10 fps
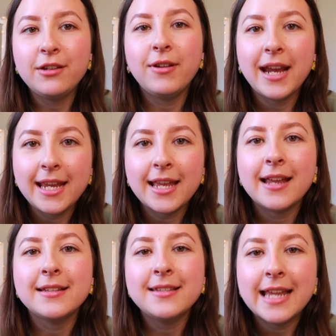create,
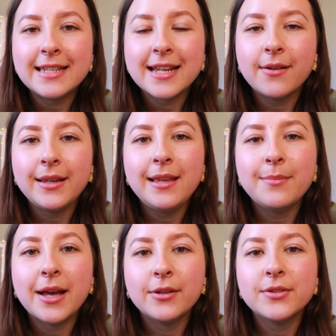and send out
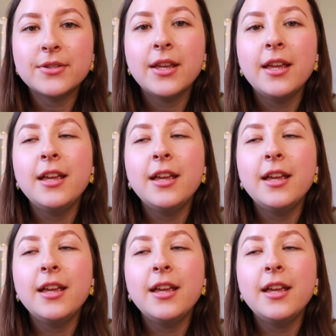emails